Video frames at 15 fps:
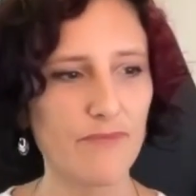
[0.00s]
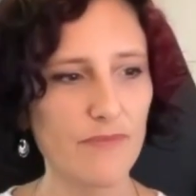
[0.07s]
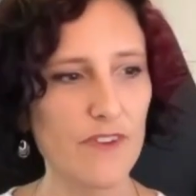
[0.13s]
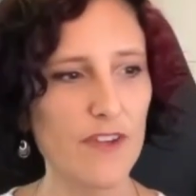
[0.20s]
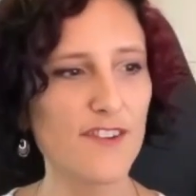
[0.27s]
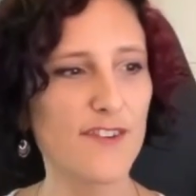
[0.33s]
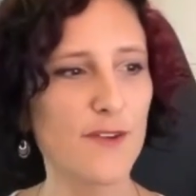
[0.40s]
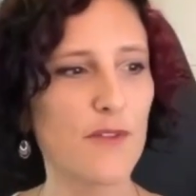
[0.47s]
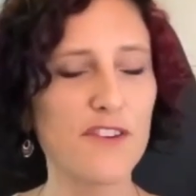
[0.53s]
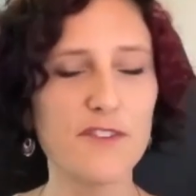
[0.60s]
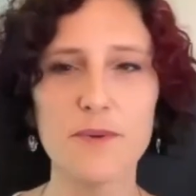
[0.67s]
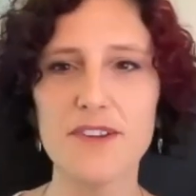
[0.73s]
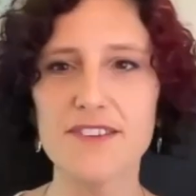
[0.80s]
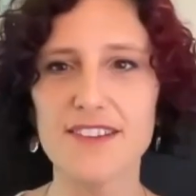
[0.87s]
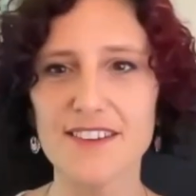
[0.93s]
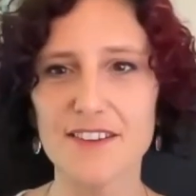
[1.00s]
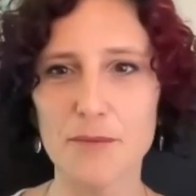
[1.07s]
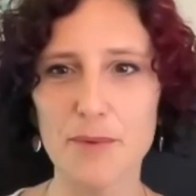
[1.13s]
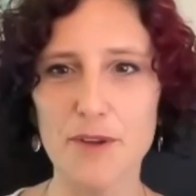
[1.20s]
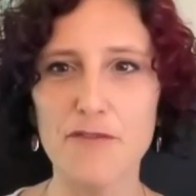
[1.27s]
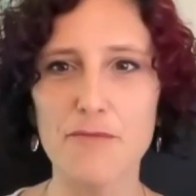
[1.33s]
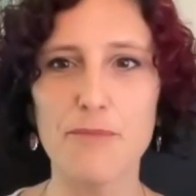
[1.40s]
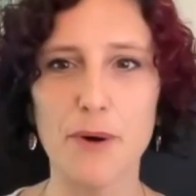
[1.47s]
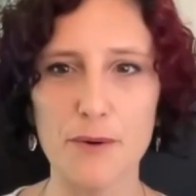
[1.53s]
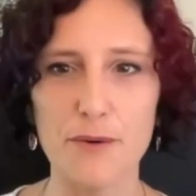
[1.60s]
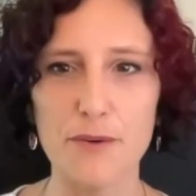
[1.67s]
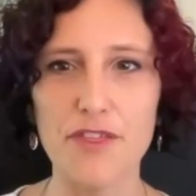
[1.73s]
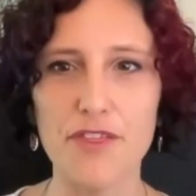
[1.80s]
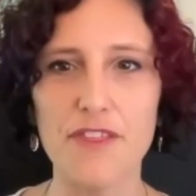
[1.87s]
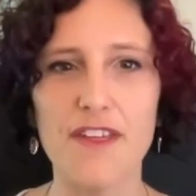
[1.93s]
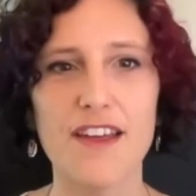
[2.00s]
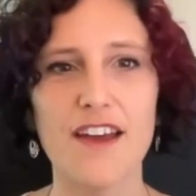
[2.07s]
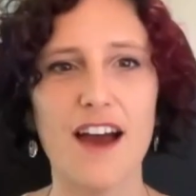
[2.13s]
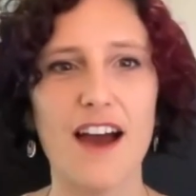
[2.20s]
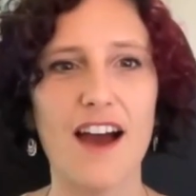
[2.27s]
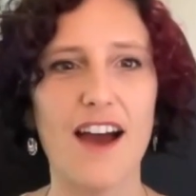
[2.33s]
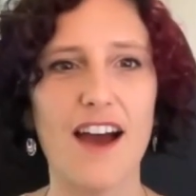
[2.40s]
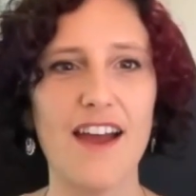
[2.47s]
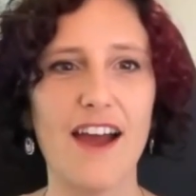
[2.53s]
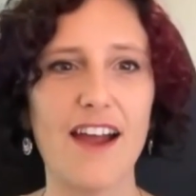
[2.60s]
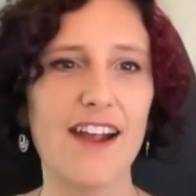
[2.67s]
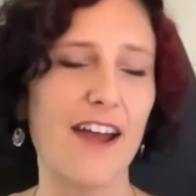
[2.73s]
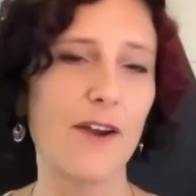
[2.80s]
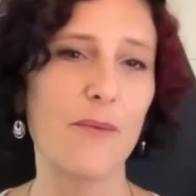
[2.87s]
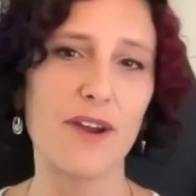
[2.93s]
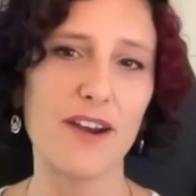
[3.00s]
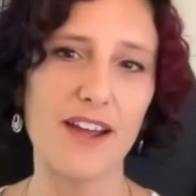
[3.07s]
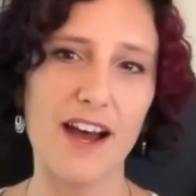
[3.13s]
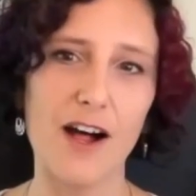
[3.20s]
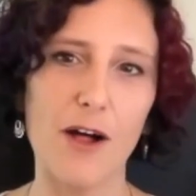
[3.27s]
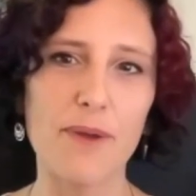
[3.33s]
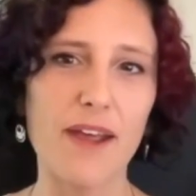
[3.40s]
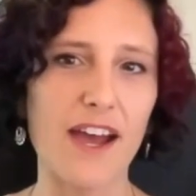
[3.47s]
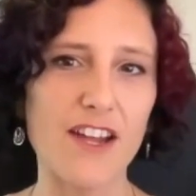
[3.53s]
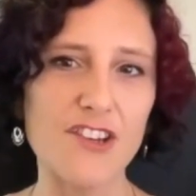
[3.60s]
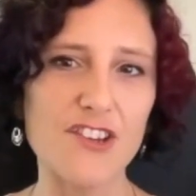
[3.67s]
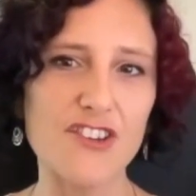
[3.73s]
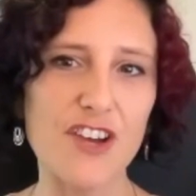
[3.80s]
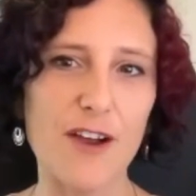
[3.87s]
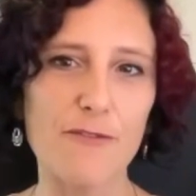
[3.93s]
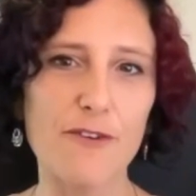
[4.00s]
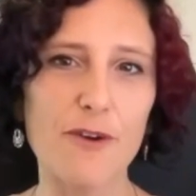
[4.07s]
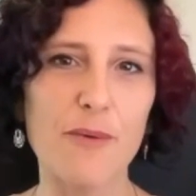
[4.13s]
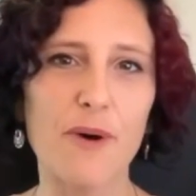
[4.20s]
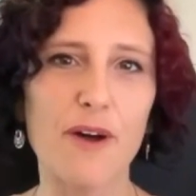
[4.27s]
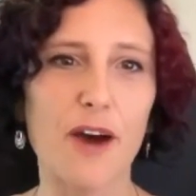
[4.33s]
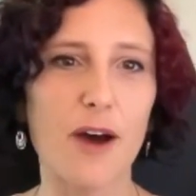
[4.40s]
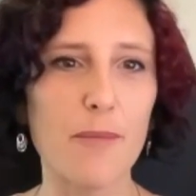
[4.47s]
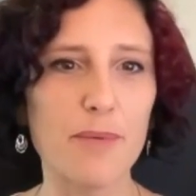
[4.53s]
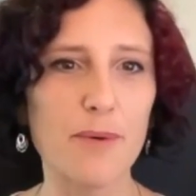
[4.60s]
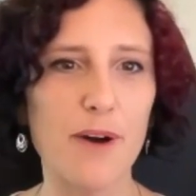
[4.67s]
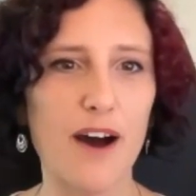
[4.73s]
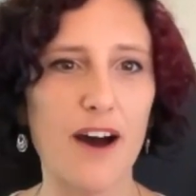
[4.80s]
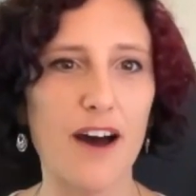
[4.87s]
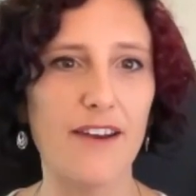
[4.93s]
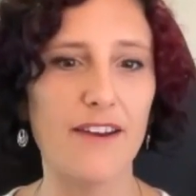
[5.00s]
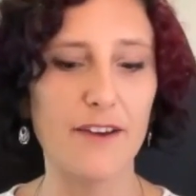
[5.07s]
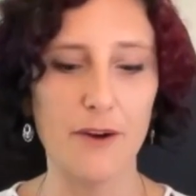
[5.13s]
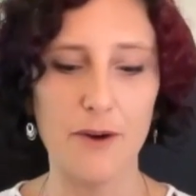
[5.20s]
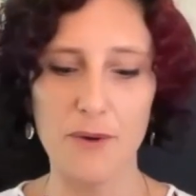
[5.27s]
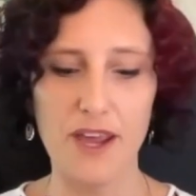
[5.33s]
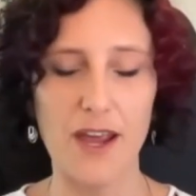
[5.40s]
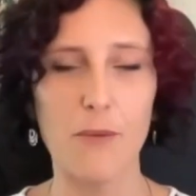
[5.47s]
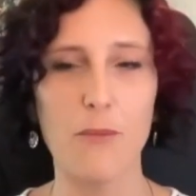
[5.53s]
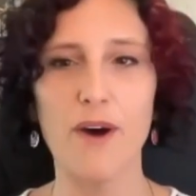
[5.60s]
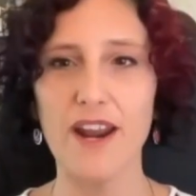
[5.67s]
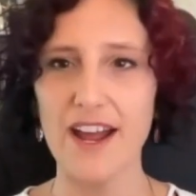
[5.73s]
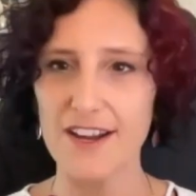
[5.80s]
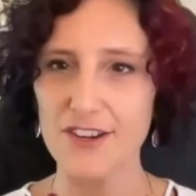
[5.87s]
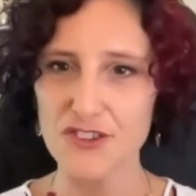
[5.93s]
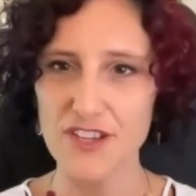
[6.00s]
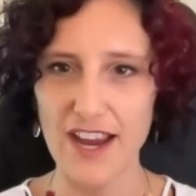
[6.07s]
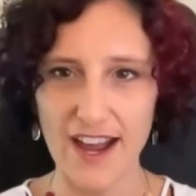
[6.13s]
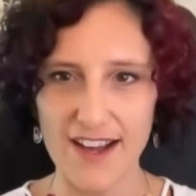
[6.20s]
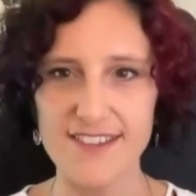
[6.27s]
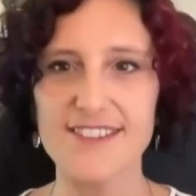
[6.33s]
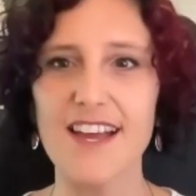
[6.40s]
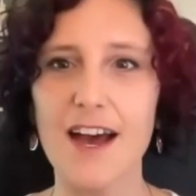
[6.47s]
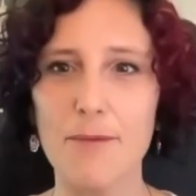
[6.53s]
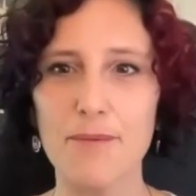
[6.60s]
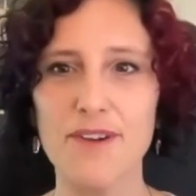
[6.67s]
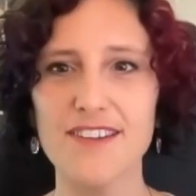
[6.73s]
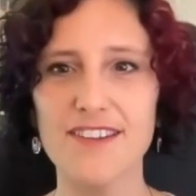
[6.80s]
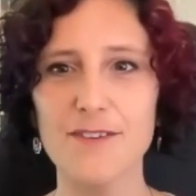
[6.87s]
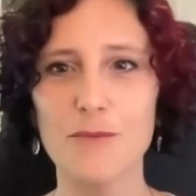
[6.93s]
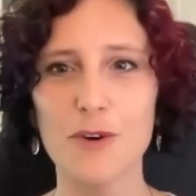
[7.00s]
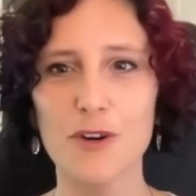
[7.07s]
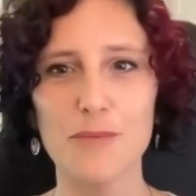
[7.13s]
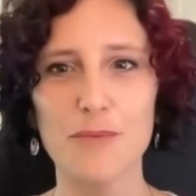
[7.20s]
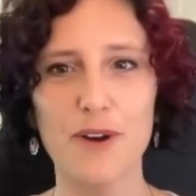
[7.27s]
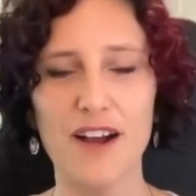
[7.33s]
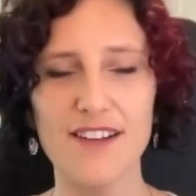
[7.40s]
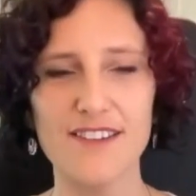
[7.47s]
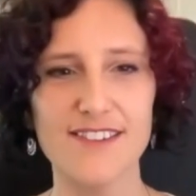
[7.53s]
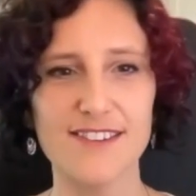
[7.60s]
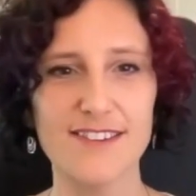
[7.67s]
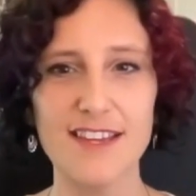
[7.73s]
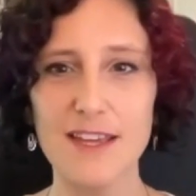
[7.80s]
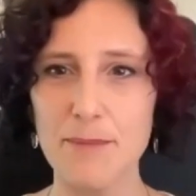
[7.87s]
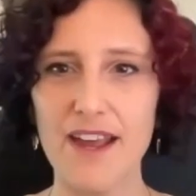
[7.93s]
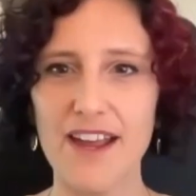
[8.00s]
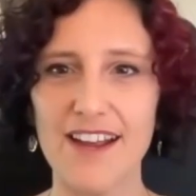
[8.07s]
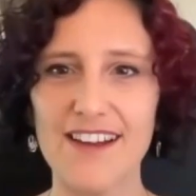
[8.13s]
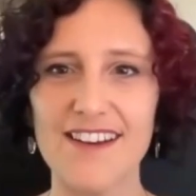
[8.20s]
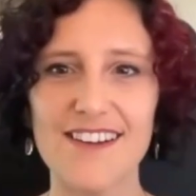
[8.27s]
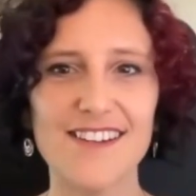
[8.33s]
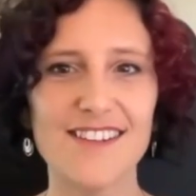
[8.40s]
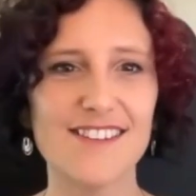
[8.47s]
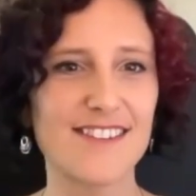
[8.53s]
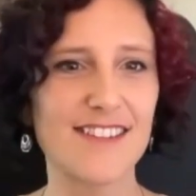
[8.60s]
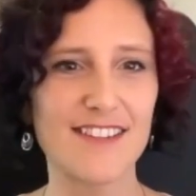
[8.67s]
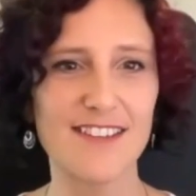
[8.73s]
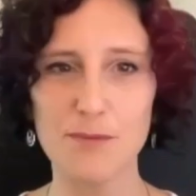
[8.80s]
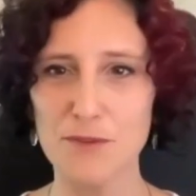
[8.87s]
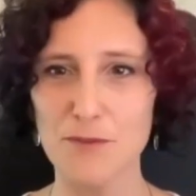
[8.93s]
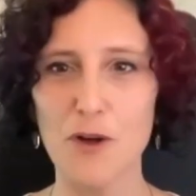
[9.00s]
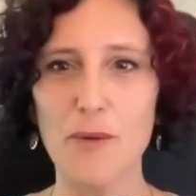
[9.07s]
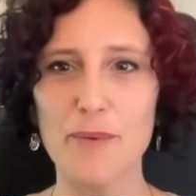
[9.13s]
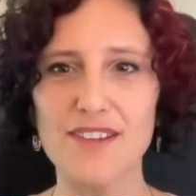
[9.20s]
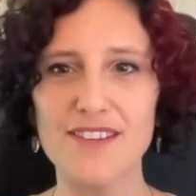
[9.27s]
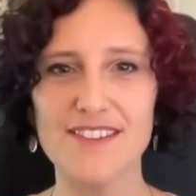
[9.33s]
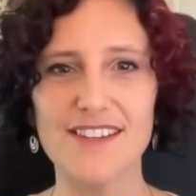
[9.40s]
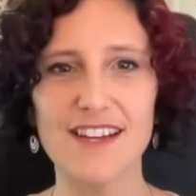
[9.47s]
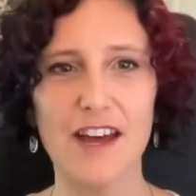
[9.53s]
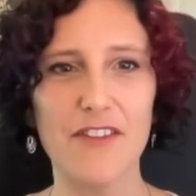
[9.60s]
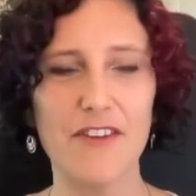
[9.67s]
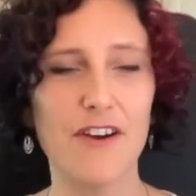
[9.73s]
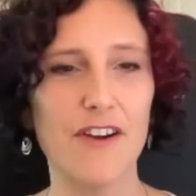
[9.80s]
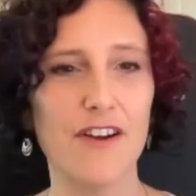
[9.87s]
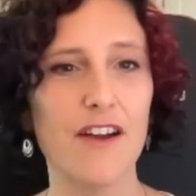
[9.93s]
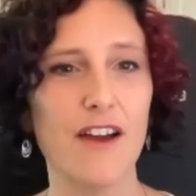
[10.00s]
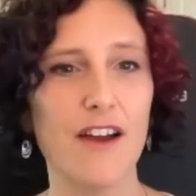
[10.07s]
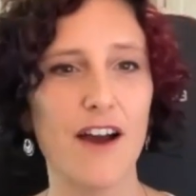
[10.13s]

so this one is a little bit of both I, I kind of want to help catch everyone up on okay, what actually has happened in WordPress theming since we've all been together?